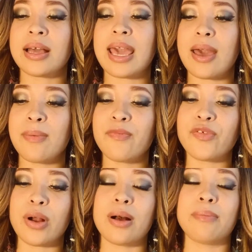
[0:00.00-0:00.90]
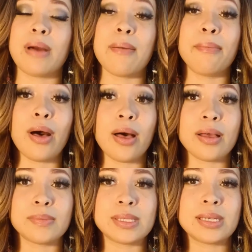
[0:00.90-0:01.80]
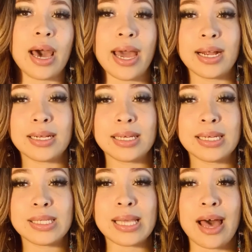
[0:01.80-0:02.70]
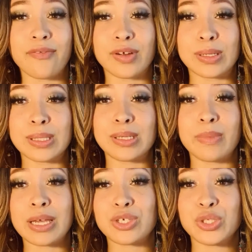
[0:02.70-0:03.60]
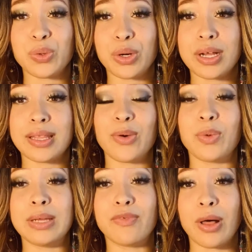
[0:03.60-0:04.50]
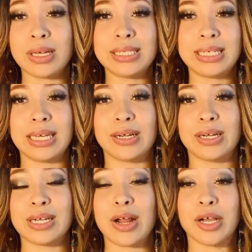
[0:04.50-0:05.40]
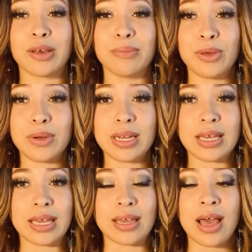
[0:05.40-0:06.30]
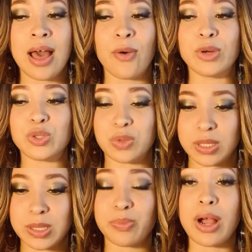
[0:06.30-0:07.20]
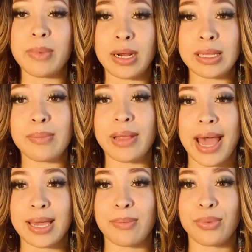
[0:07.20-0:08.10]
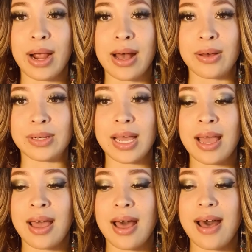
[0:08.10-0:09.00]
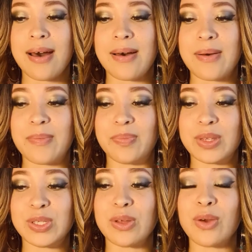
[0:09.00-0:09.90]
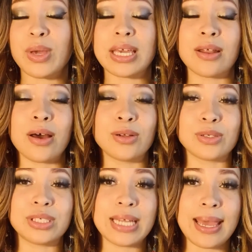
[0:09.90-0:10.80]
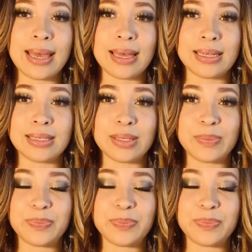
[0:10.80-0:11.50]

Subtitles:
came from my mom's tireless efforts to make sure that we volunteered in our community, which was primarily Black and brown, so that we could understand